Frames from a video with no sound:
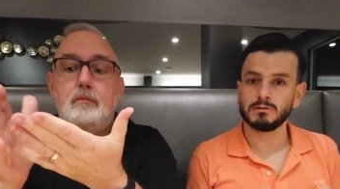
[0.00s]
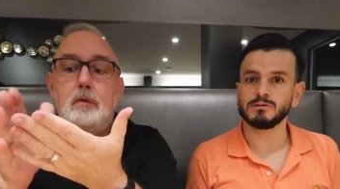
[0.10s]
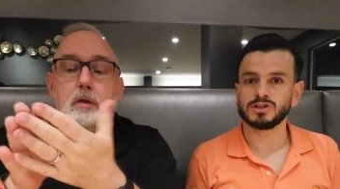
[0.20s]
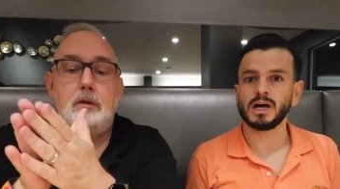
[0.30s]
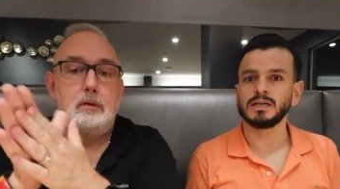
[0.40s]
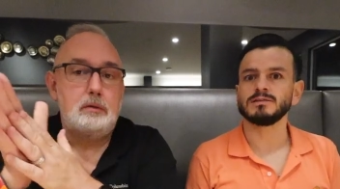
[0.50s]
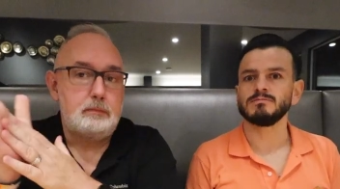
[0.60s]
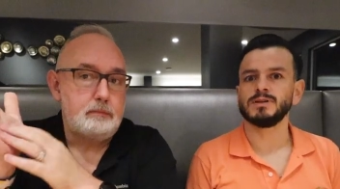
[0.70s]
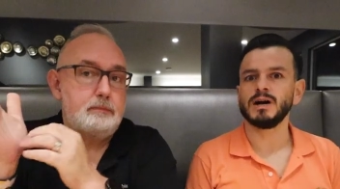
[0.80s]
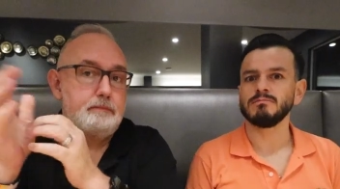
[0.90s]
Speaker 1: a good size,
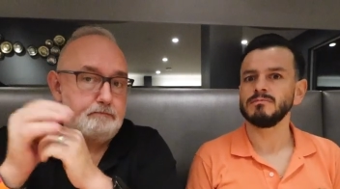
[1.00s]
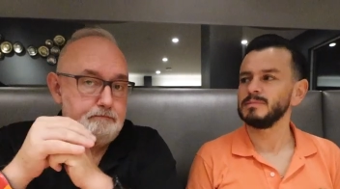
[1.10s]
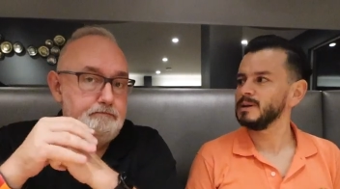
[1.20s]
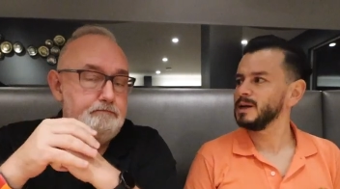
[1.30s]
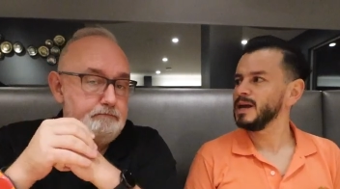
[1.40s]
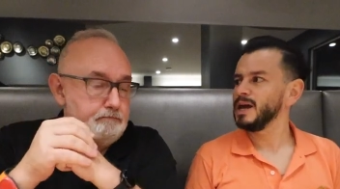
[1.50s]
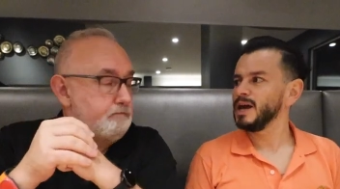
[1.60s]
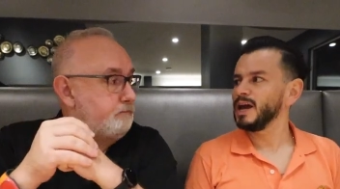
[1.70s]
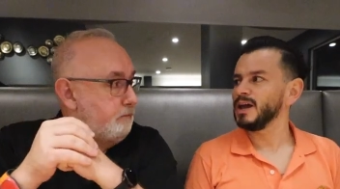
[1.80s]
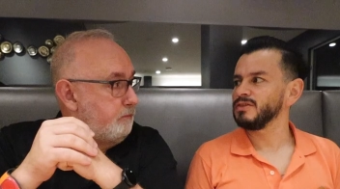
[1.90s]
yeah.
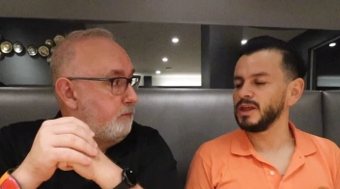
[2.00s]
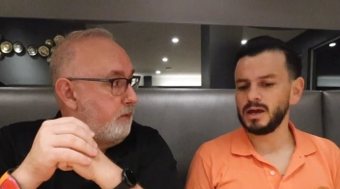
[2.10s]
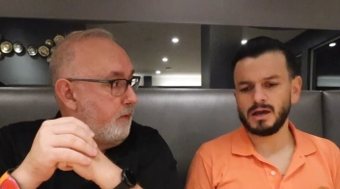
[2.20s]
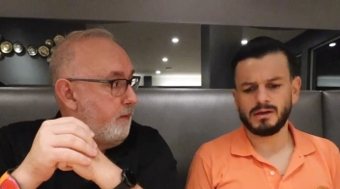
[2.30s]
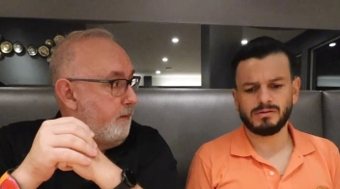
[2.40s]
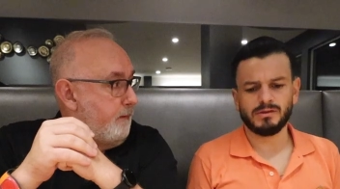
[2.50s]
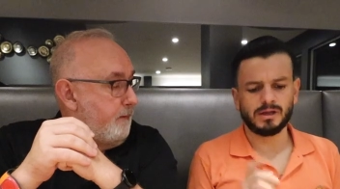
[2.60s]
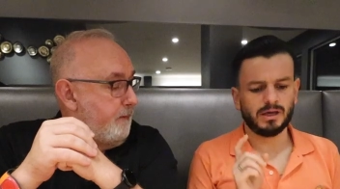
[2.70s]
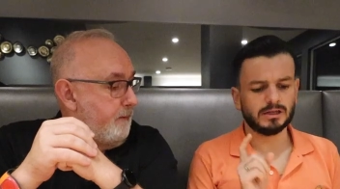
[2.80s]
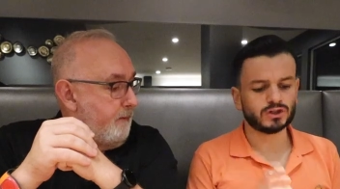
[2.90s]
Mm-hmm. And then
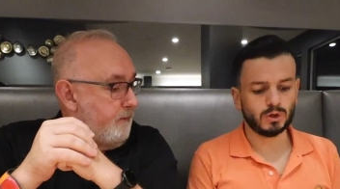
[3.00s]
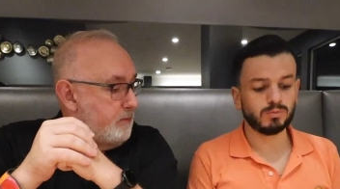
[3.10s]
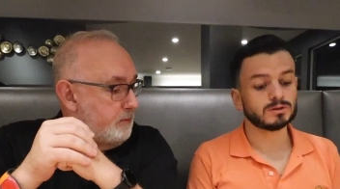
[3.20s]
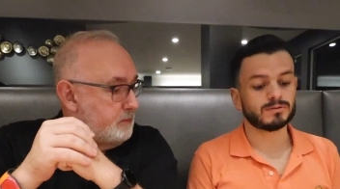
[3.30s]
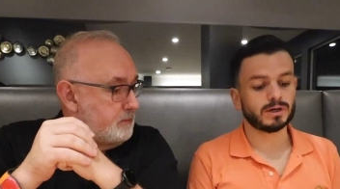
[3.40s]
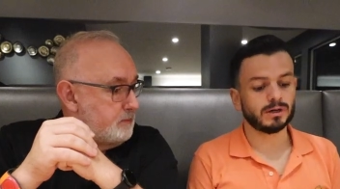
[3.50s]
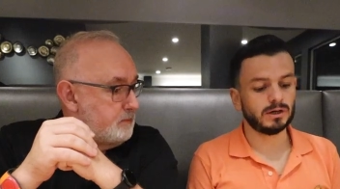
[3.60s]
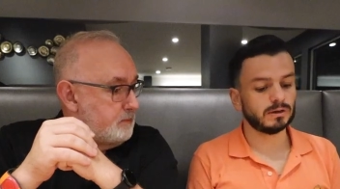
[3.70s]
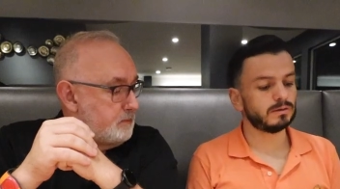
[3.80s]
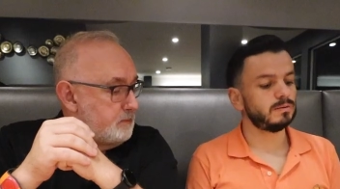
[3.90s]
the soup was very
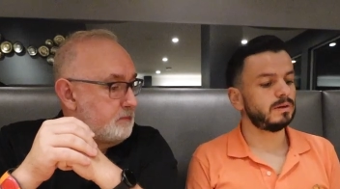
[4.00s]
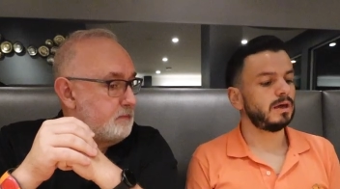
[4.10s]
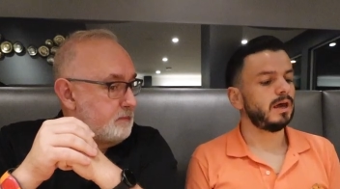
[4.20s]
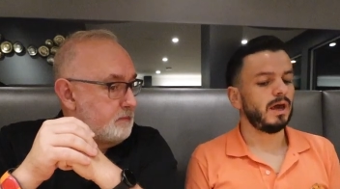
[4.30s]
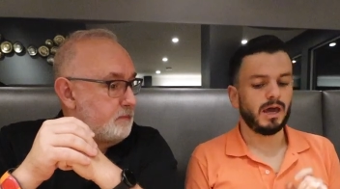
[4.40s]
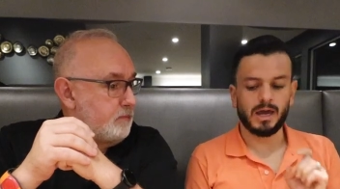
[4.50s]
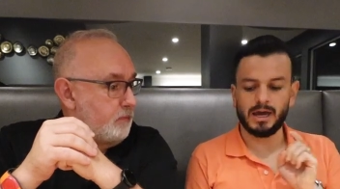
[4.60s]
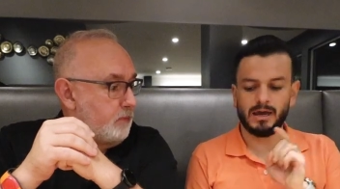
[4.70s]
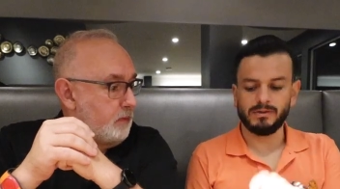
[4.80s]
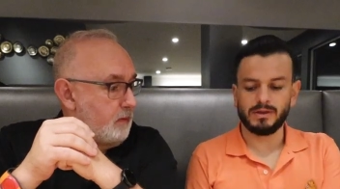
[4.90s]
good.
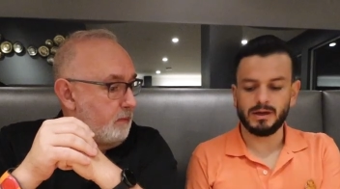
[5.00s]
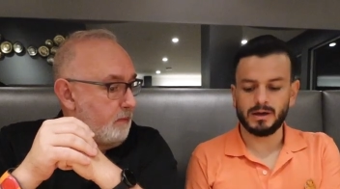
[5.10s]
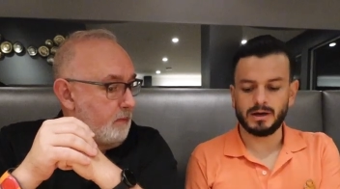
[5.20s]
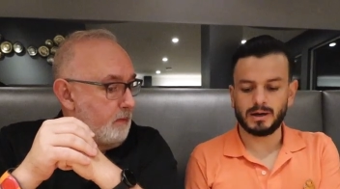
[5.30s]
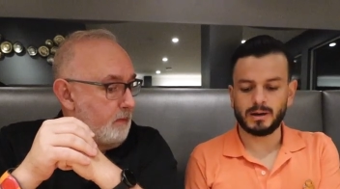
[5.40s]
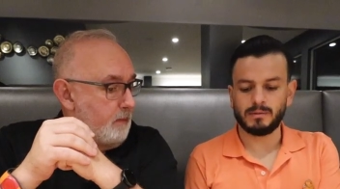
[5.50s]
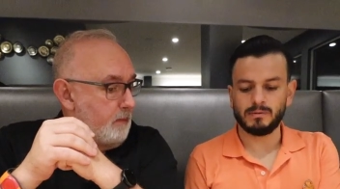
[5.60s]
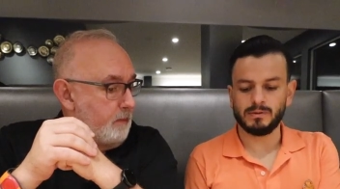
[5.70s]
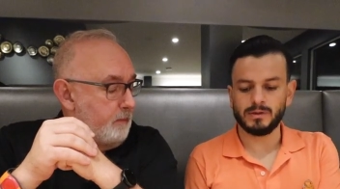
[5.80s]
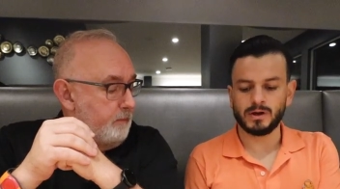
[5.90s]
And the uh,
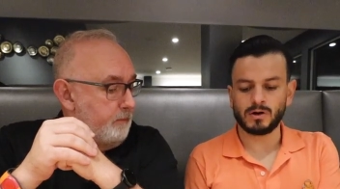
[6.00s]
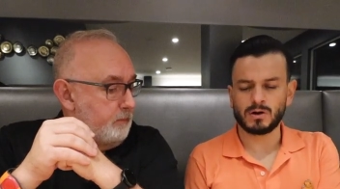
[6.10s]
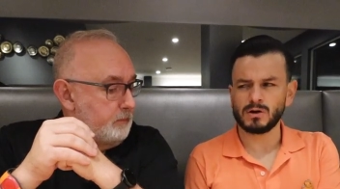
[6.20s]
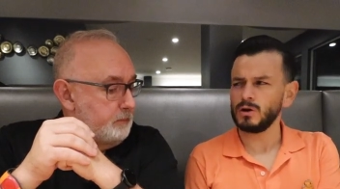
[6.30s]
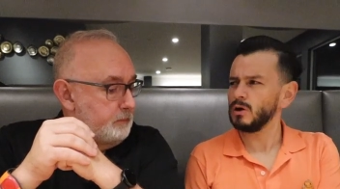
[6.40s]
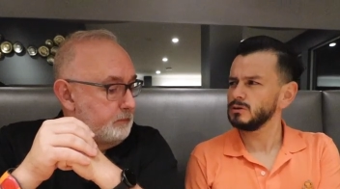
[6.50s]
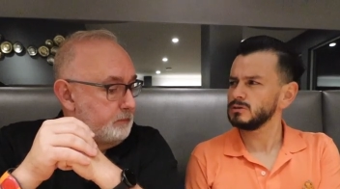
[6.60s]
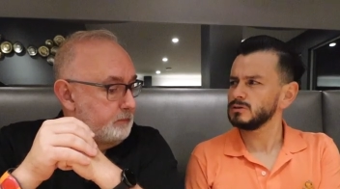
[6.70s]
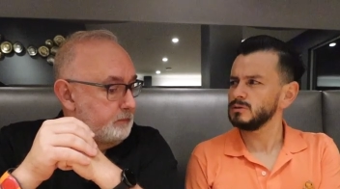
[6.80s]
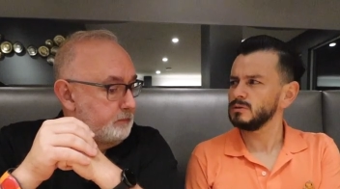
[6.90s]
Speaker 2: the corn dog.
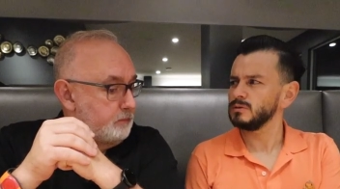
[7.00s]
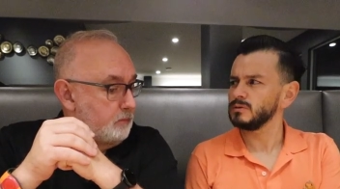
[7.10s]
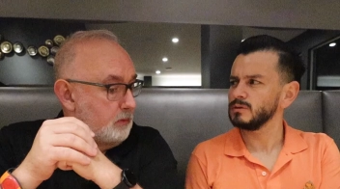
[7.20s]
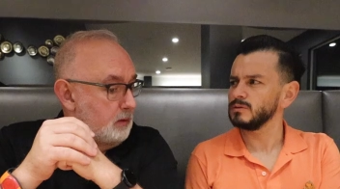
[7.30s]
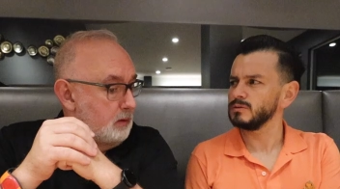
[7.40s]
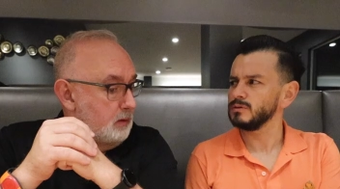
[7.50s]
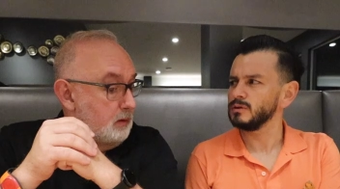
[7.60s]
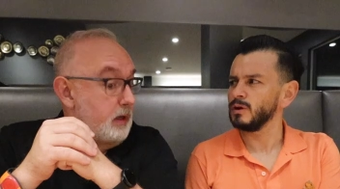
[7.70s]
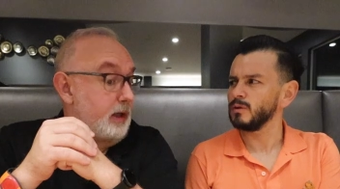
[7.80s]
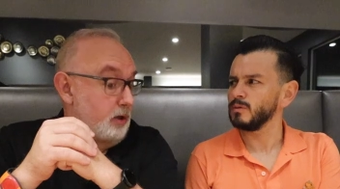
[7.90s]

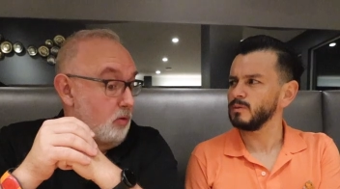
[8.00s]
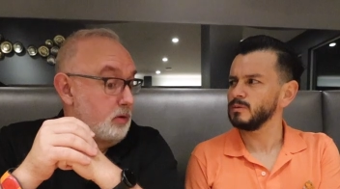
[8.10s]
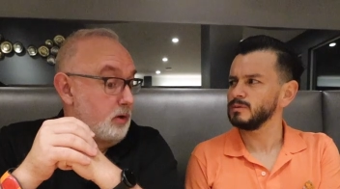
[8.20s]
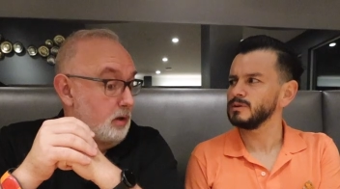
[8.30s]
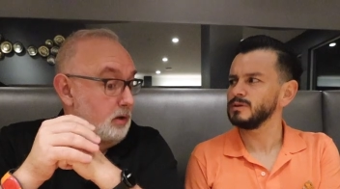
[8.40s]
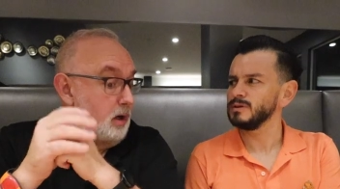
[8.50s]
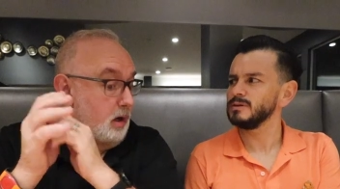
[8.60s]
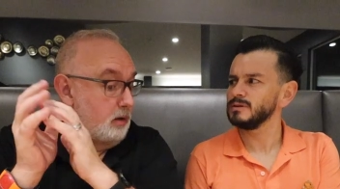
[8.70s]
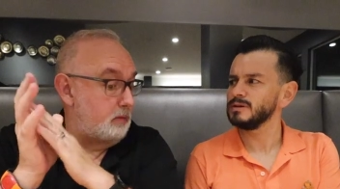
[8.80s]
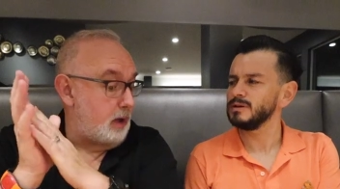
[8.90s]
No. Yeah, the corn dog
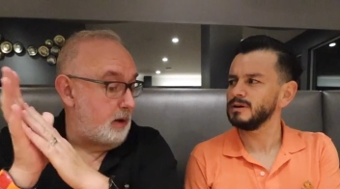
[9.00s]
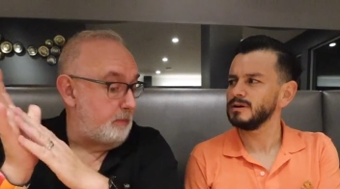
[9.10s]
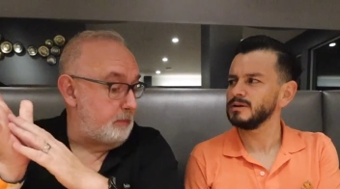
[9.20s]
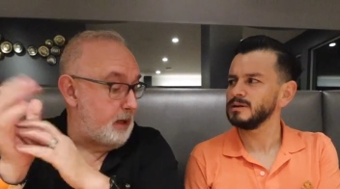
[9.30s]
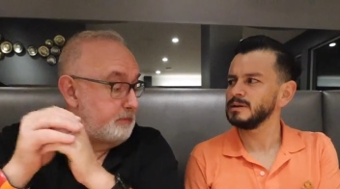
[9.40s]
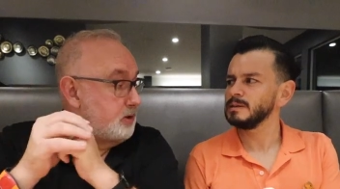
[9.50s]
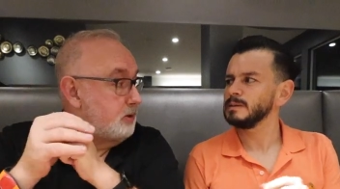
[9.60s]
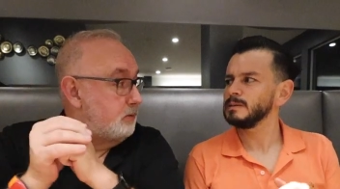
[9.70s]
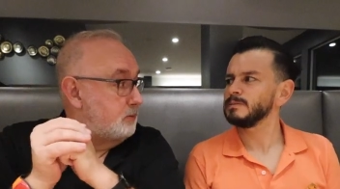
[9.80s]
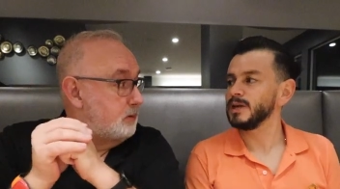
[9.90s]
uh, um,
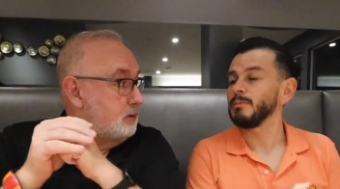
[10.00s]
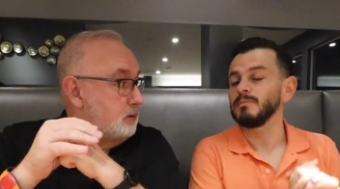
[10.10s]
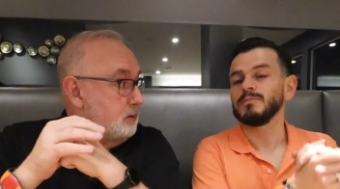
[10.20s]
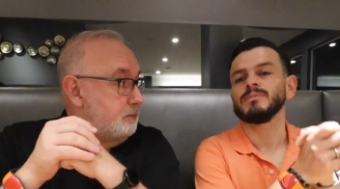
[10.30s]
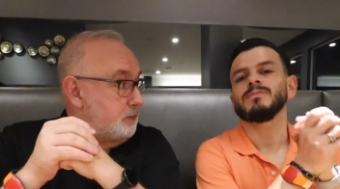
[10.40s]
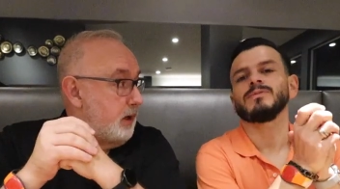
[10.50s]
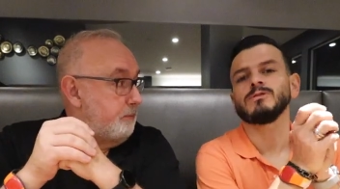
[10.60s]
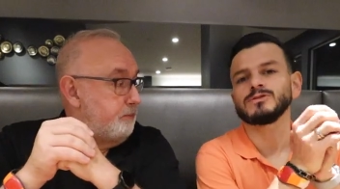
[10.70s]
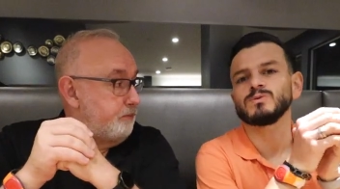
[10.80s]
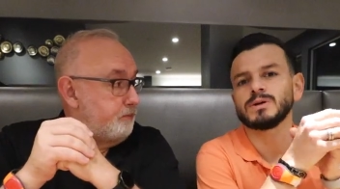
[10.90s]
lobster. Yeah, yeah,
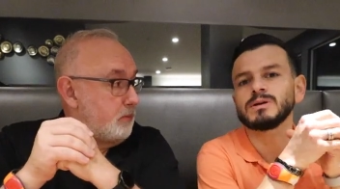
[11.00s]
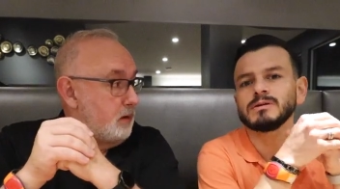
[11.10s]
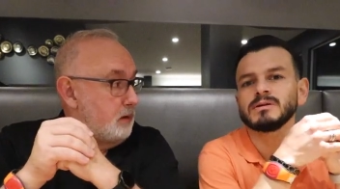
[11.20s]
those were